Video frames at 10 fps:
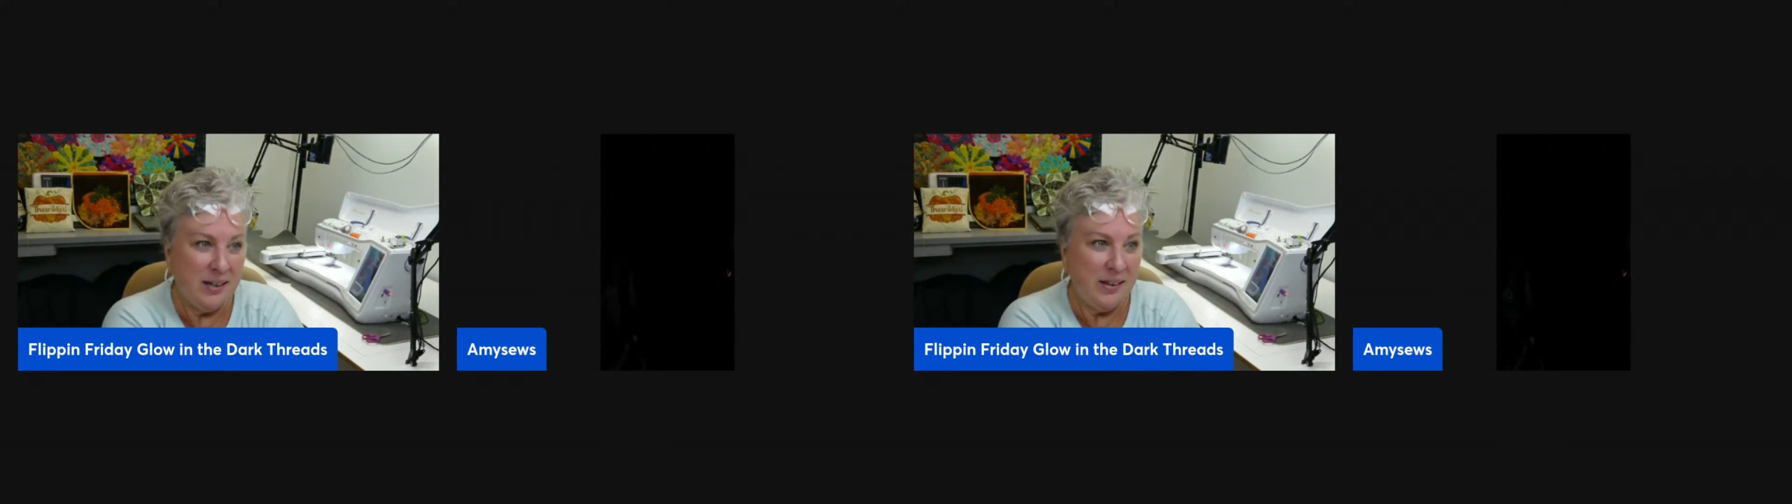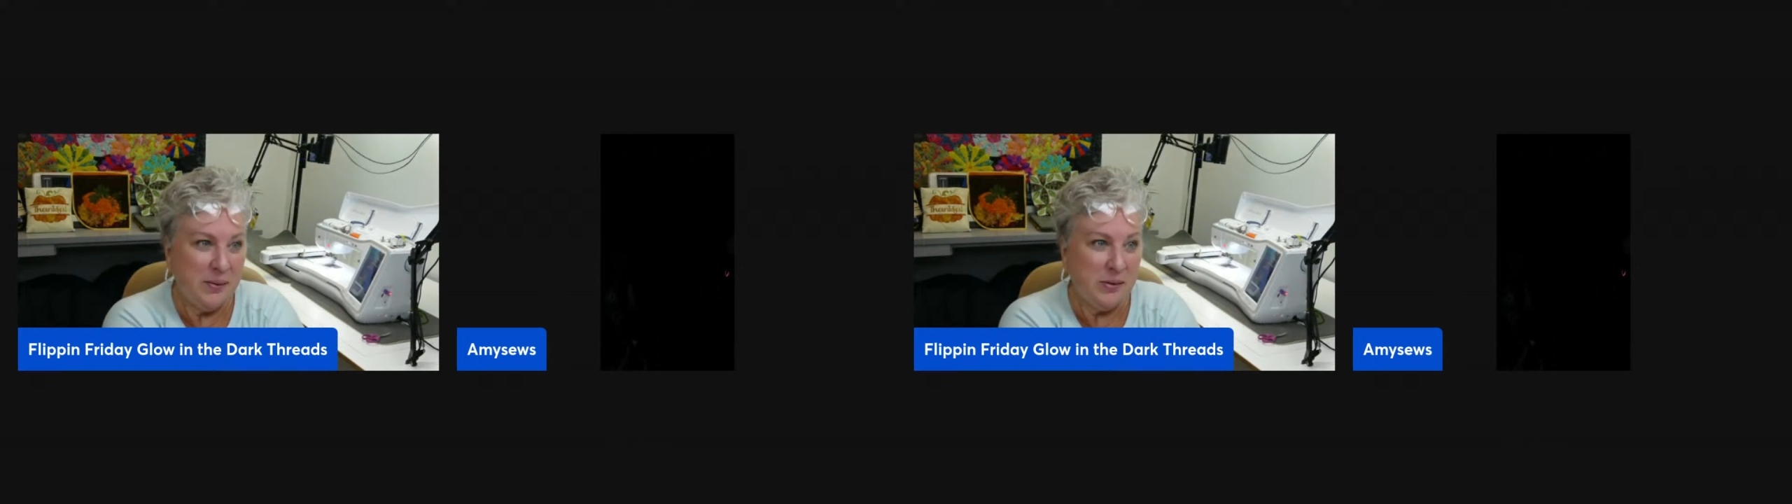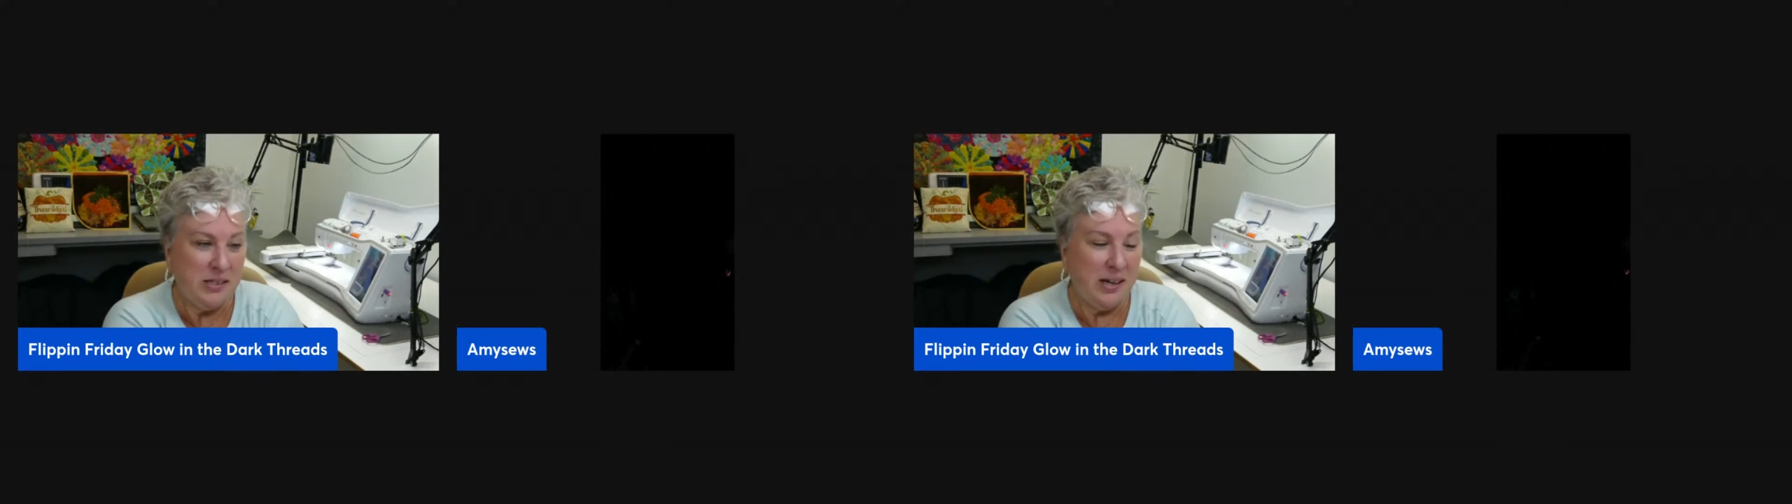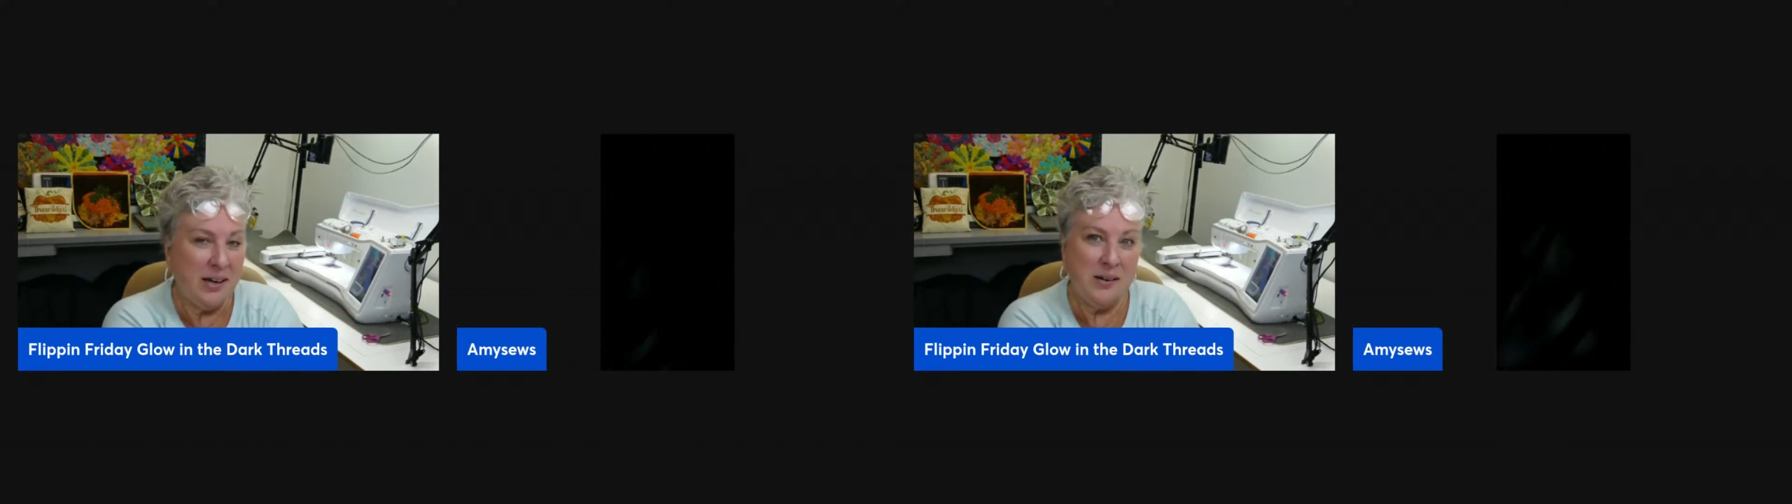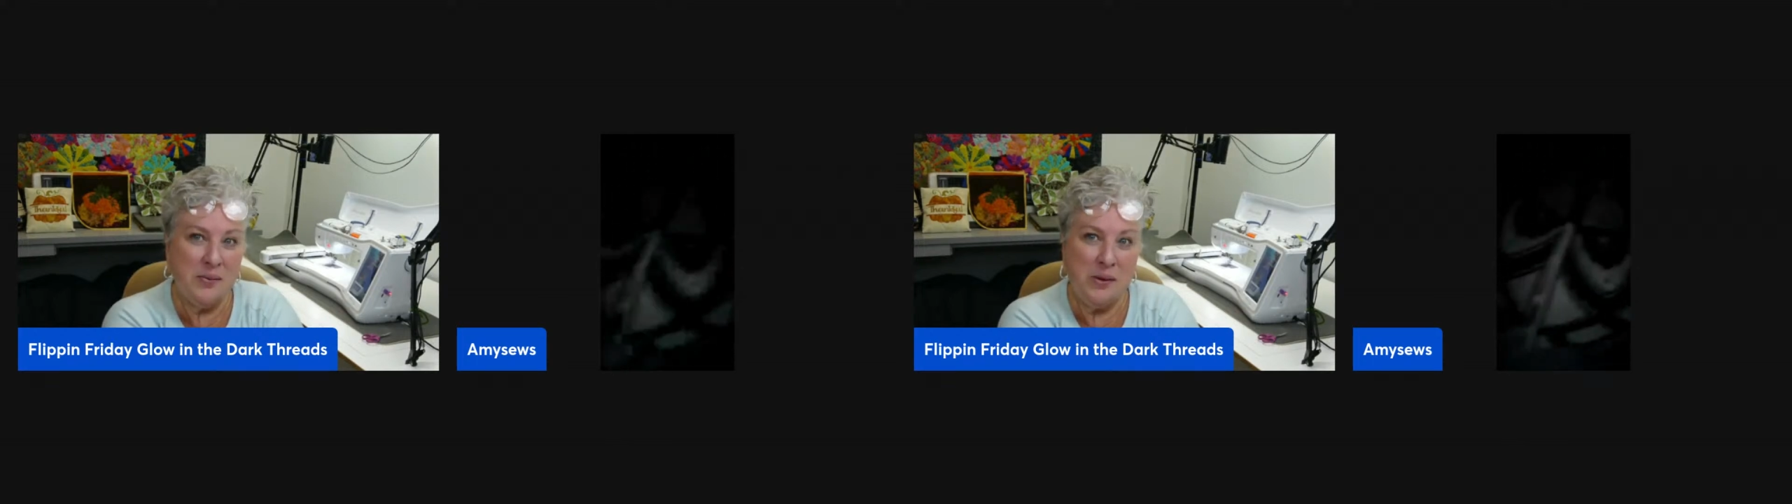that was
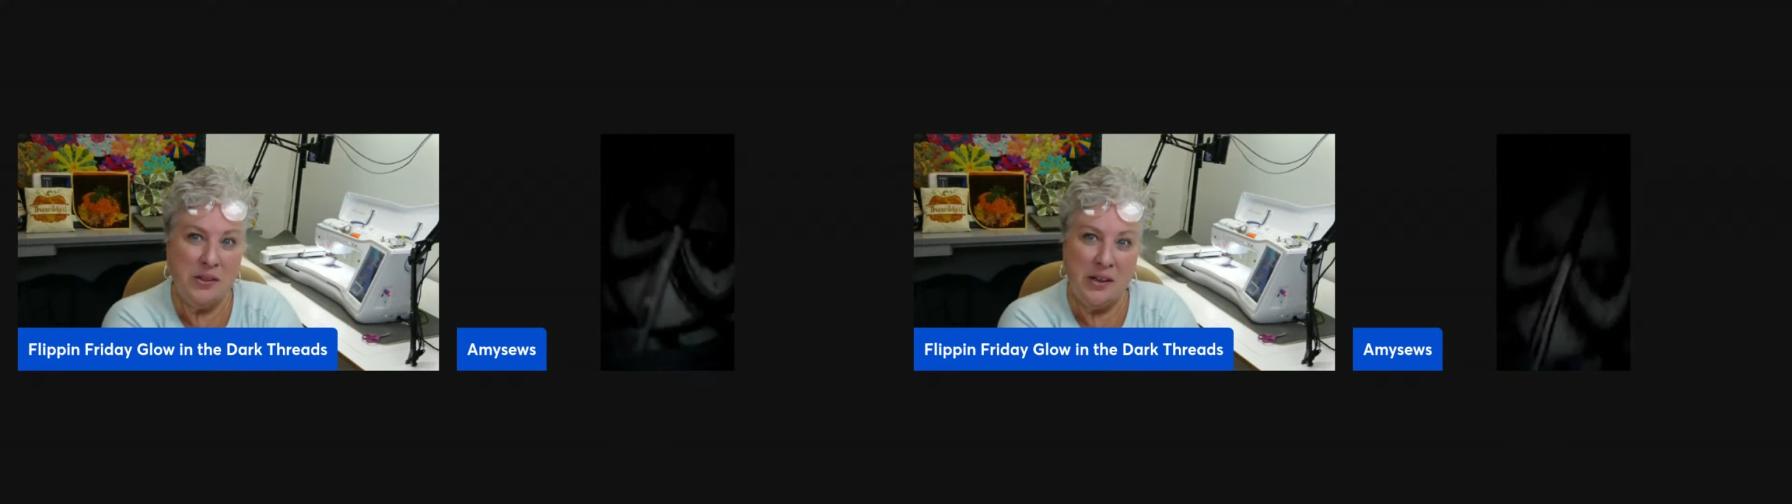done with,